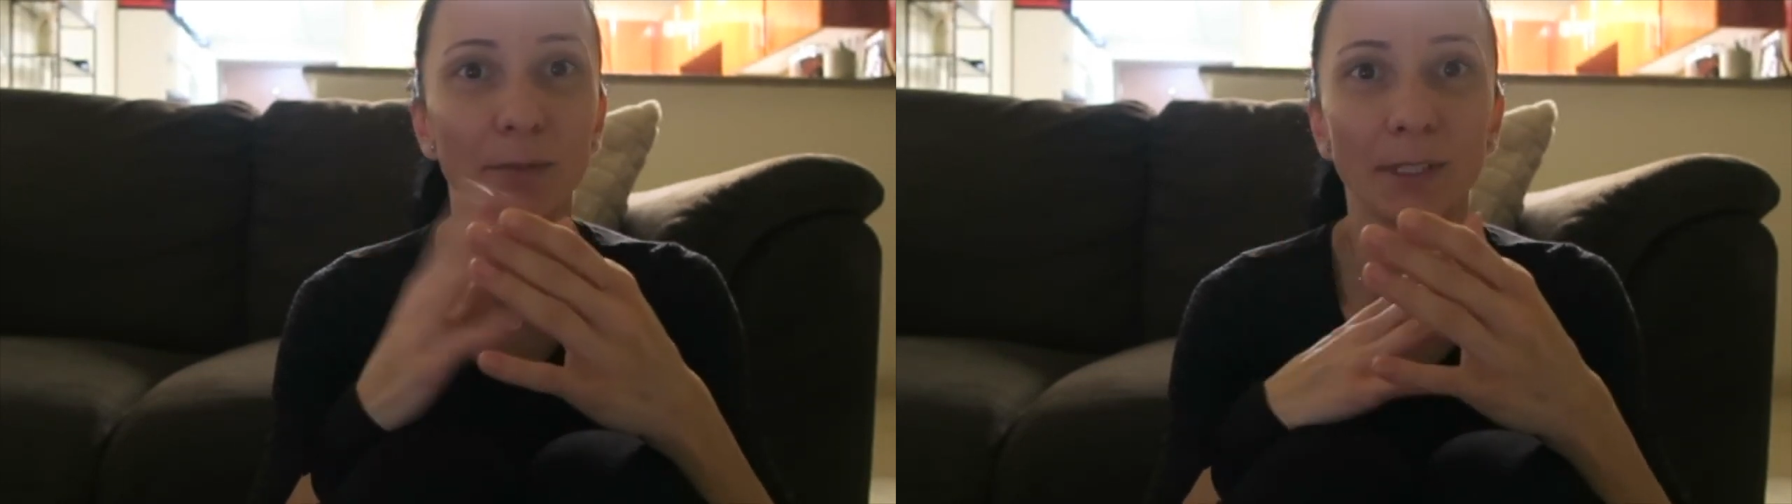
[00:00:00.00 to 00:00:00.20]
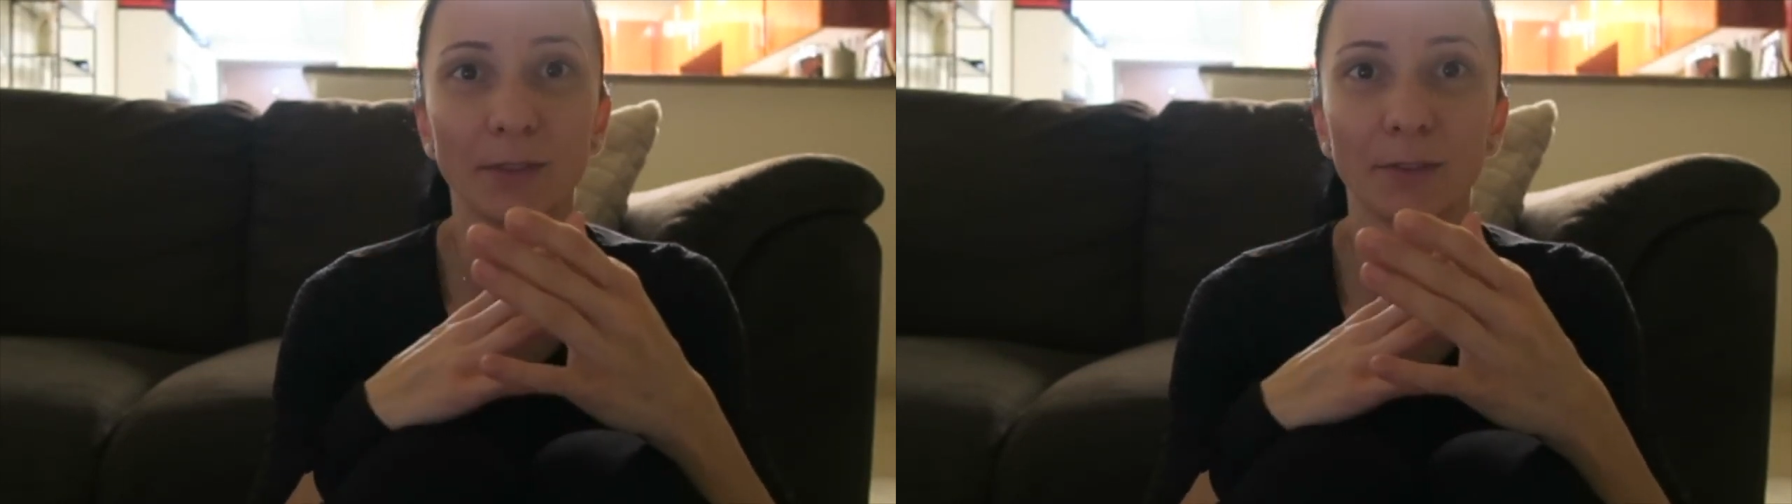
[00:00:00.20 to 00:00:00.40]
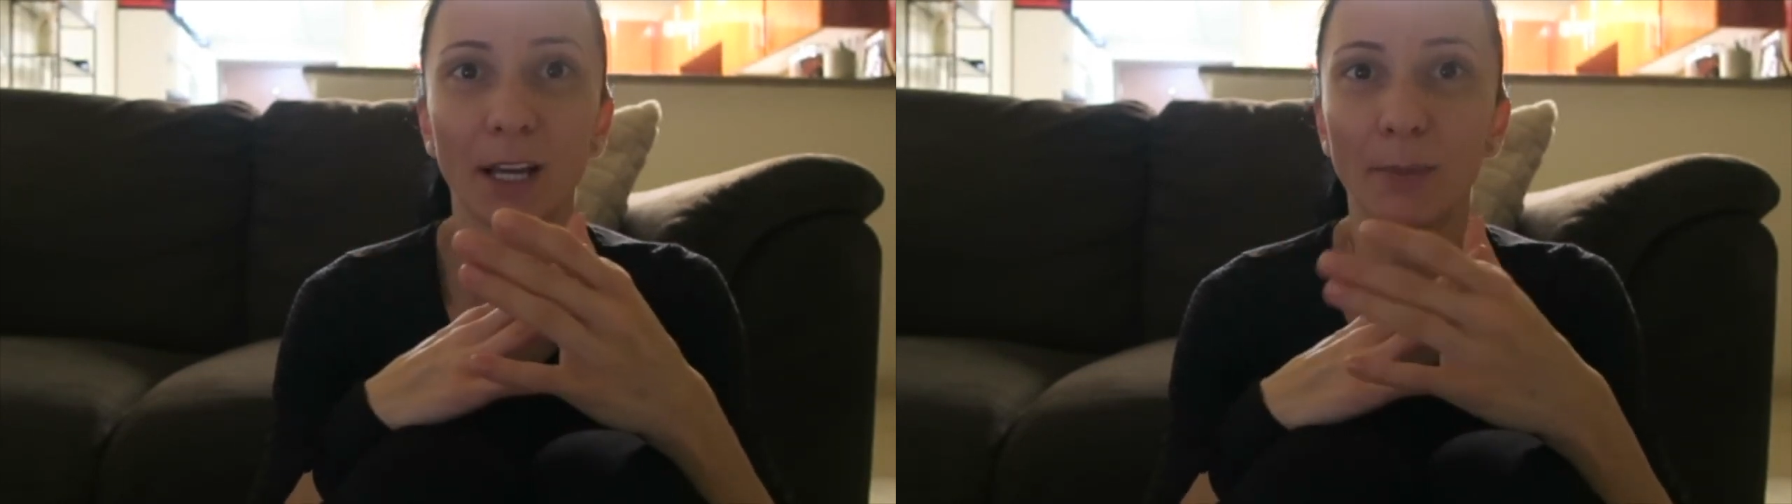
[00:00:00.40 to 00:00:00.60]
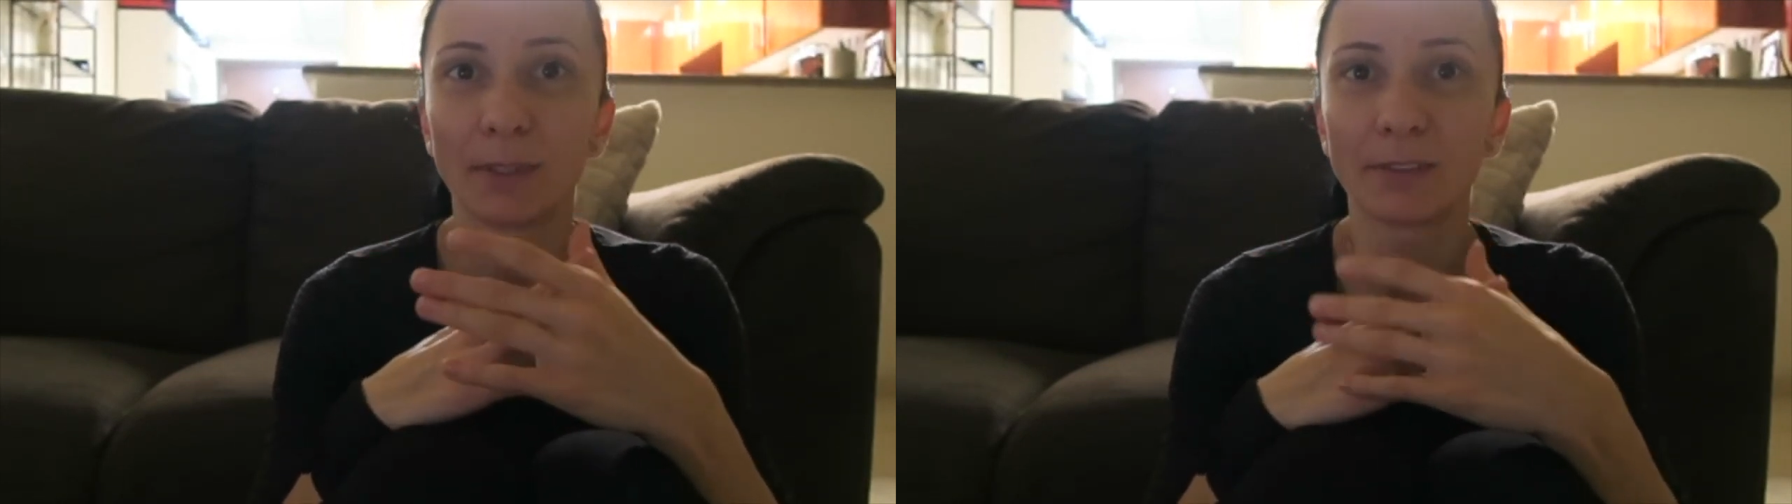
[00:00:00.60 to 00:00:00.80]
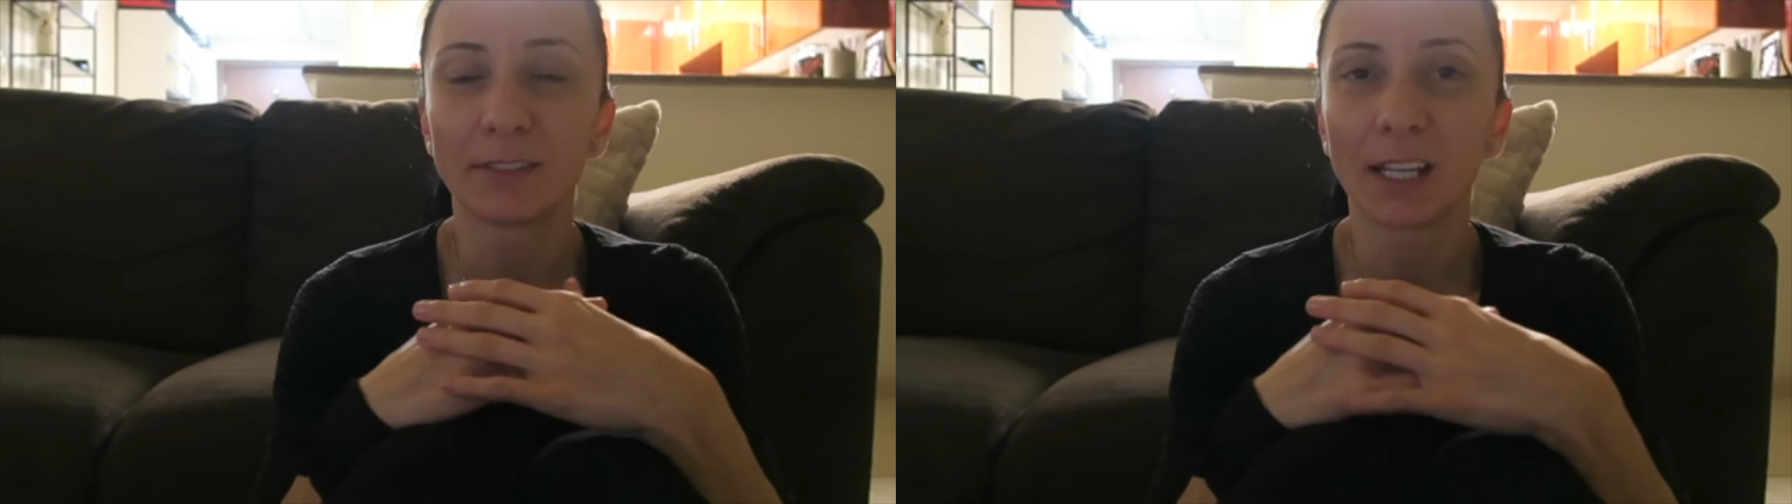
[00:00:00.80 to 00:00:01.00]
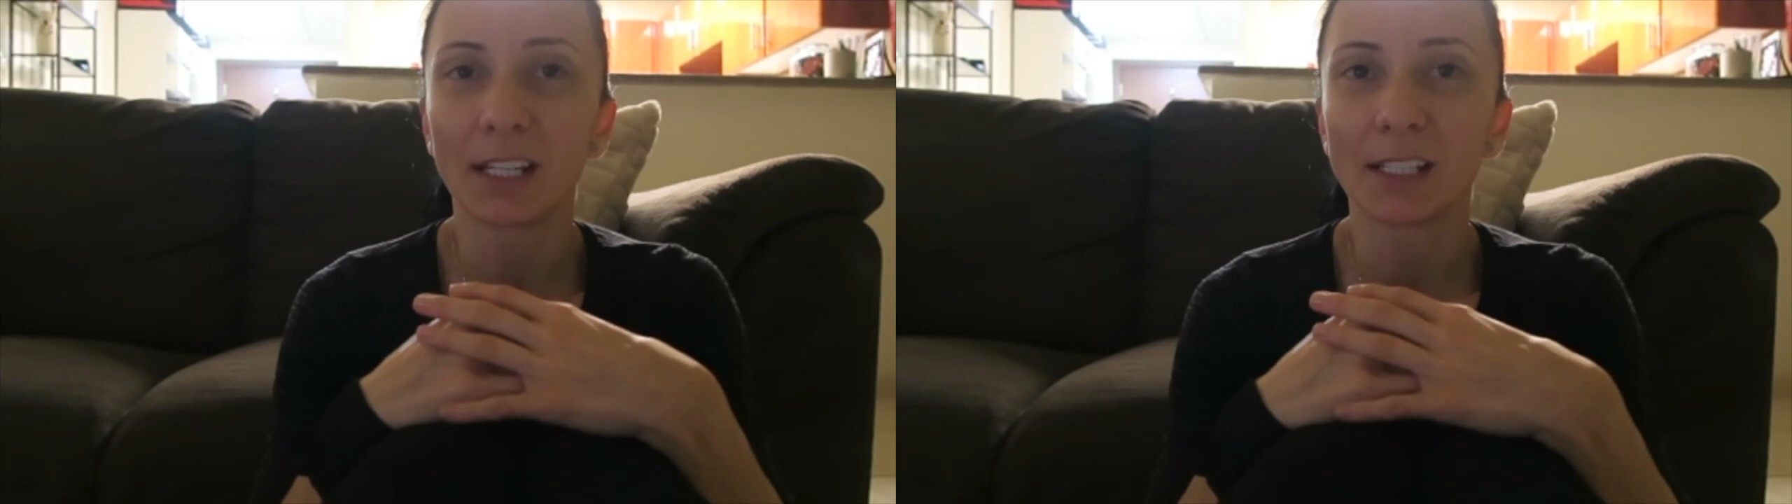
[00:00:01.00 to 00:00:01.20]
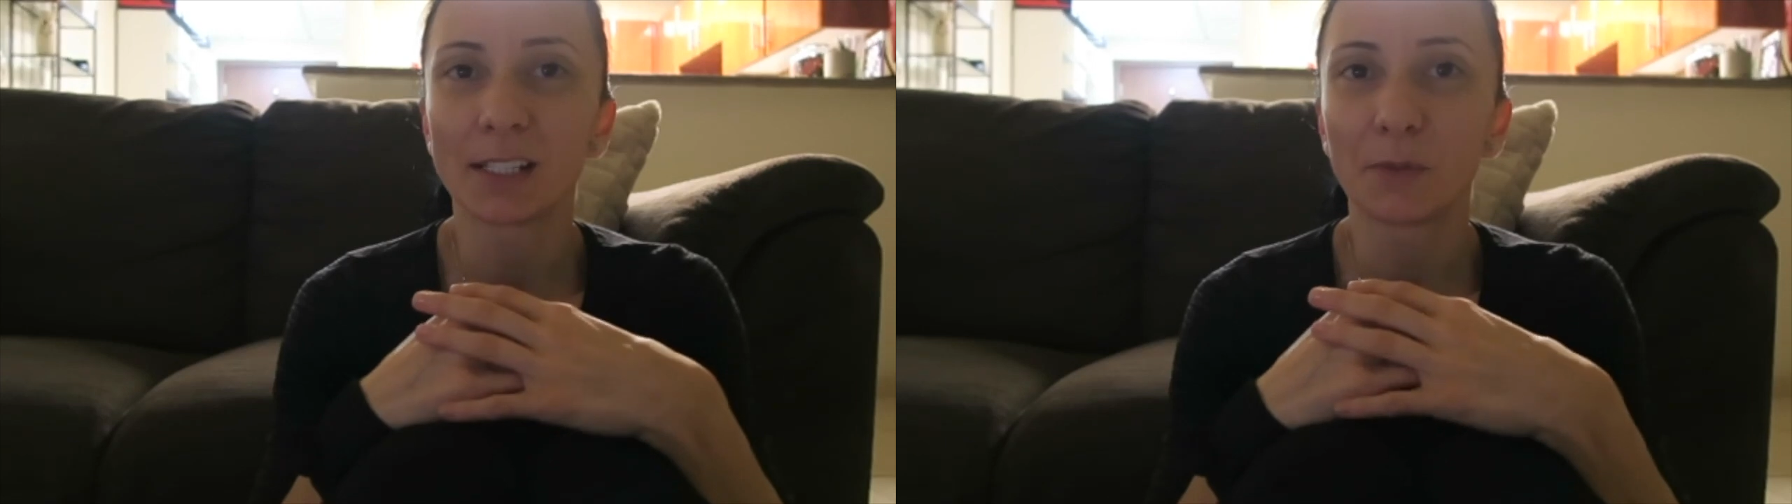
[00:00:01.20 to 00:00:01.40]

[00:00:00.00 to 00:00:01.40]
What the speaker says: been a couple of days,